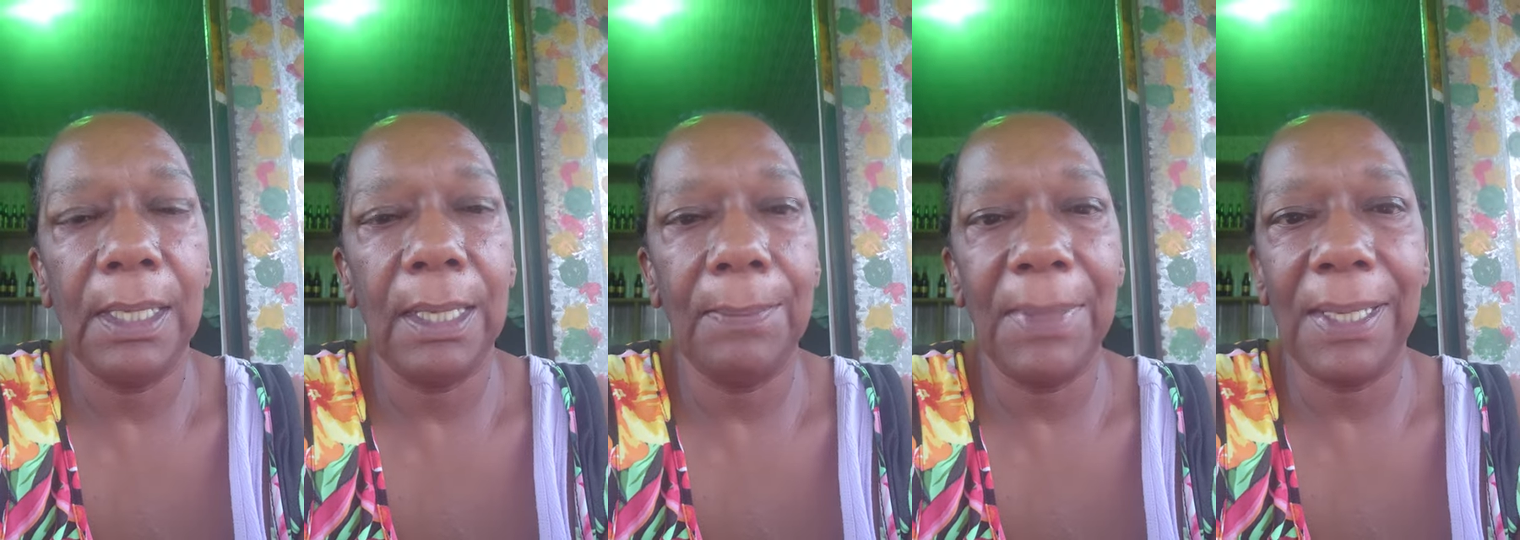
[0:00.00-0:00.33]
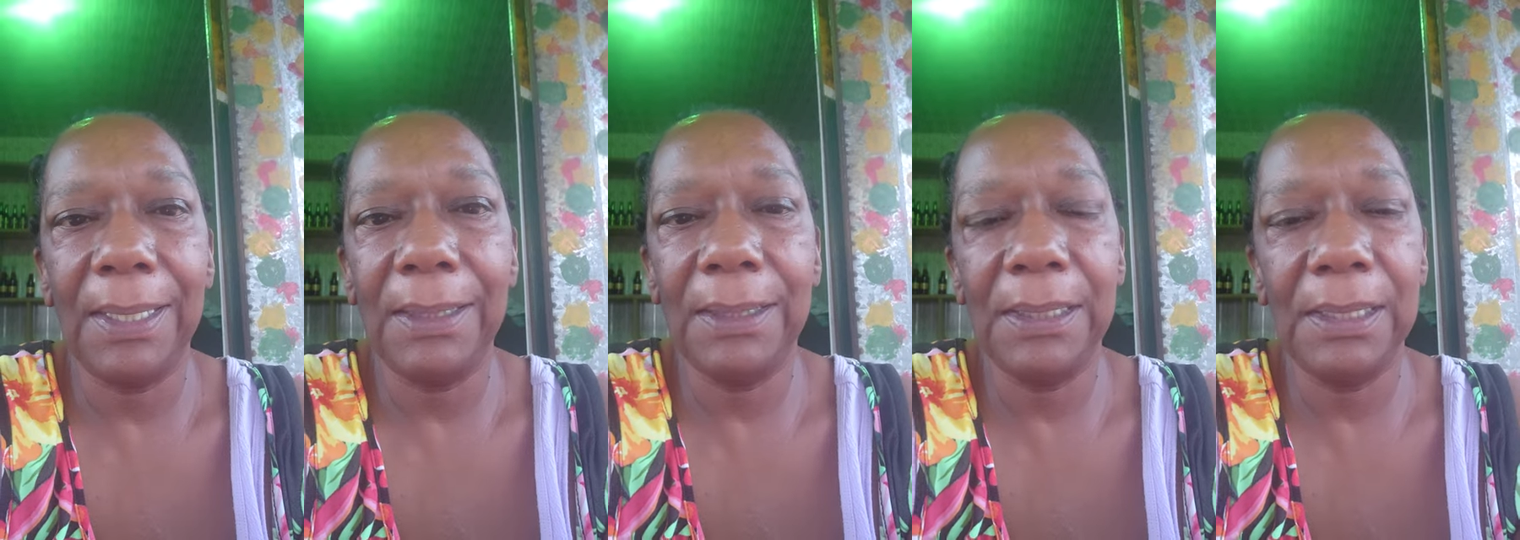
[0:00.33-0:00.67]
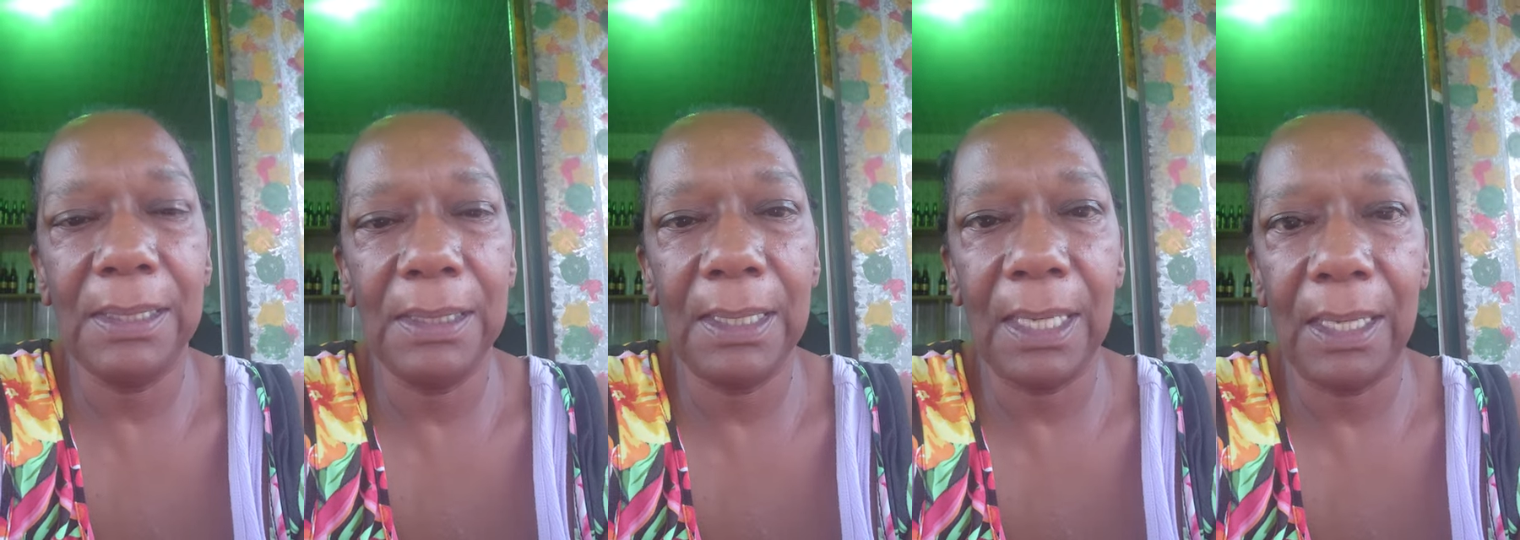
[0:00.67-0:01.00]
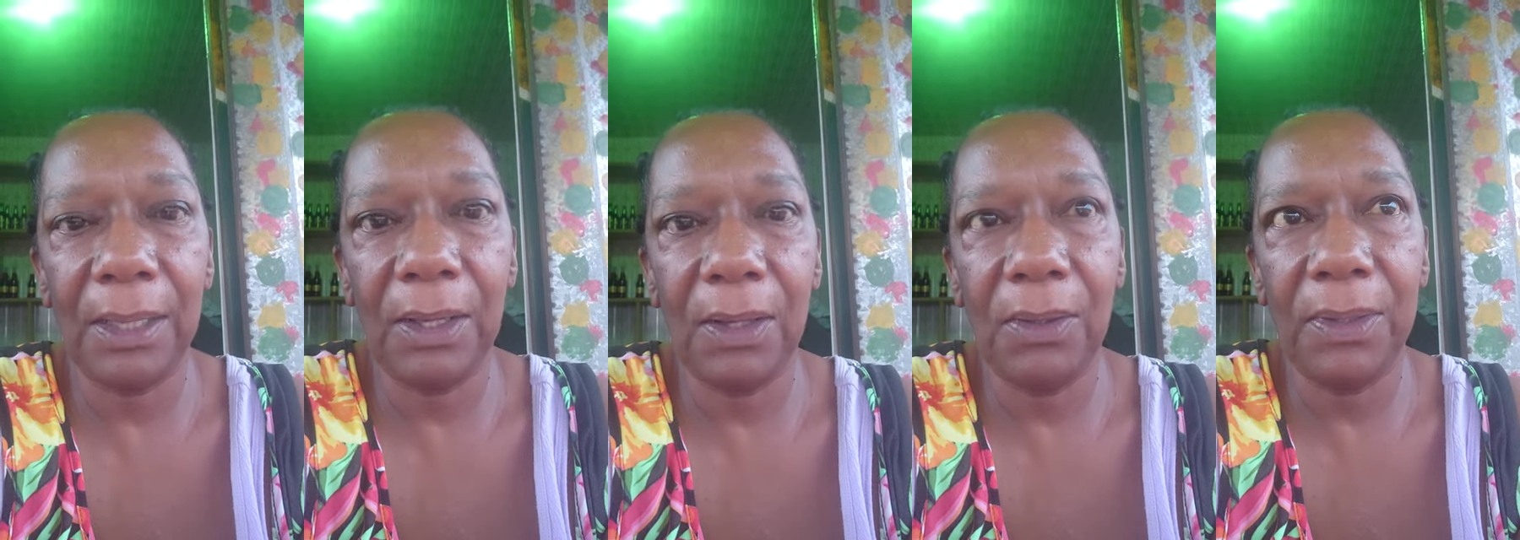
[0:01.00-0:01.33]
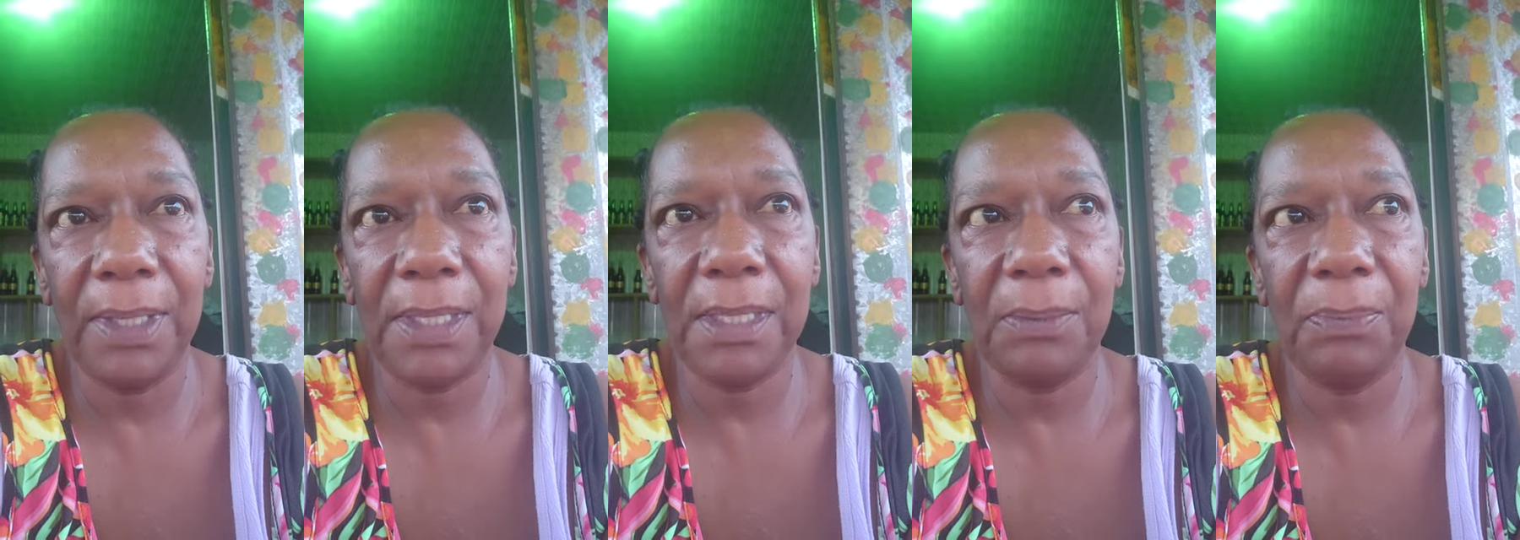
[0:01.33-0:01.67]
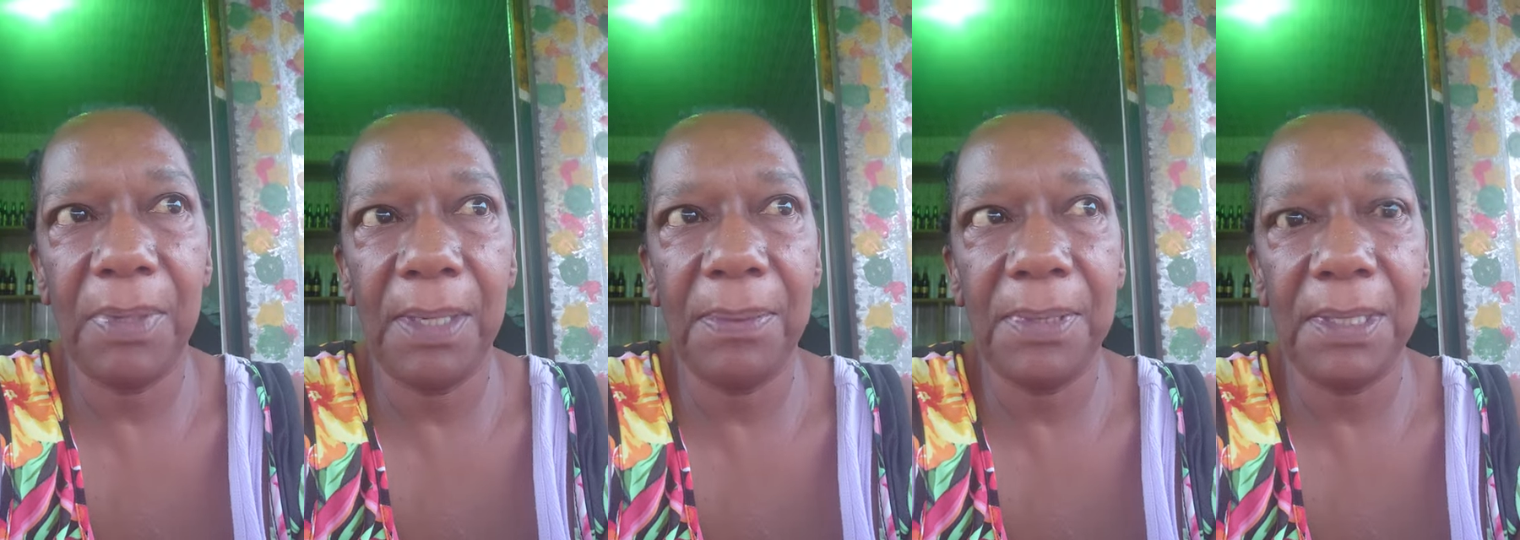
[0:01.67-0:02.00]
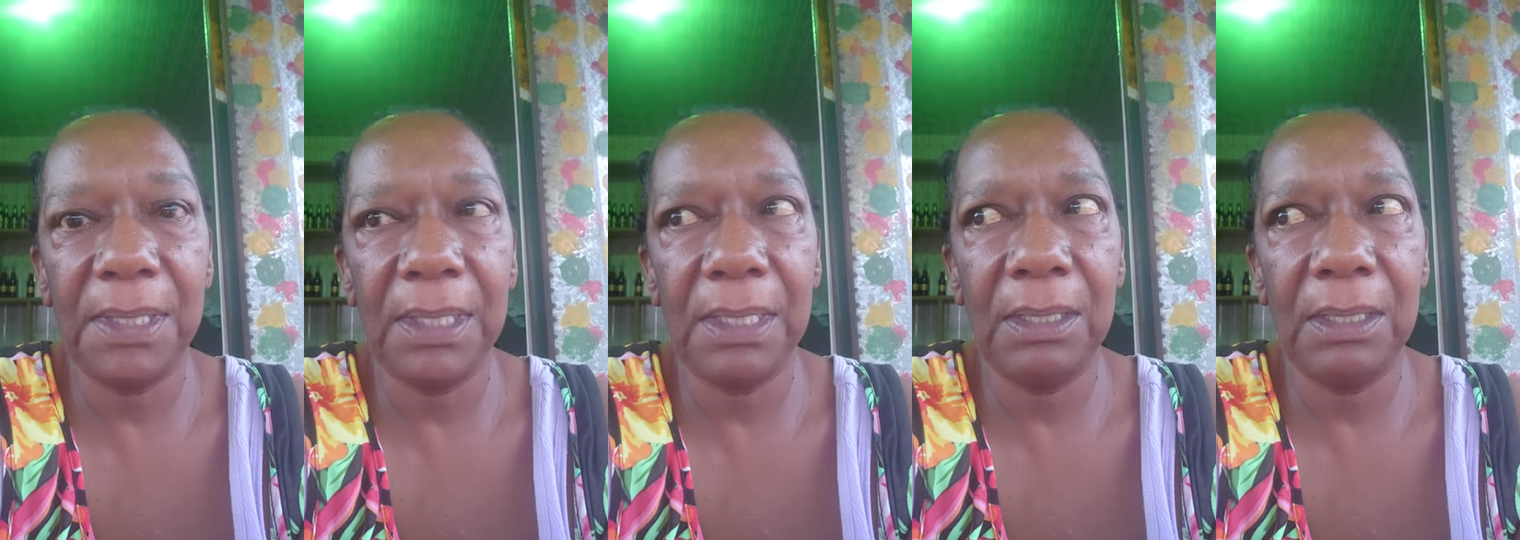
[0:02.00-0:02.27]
I'm like, "This is not a Coke, it's a Pepsi."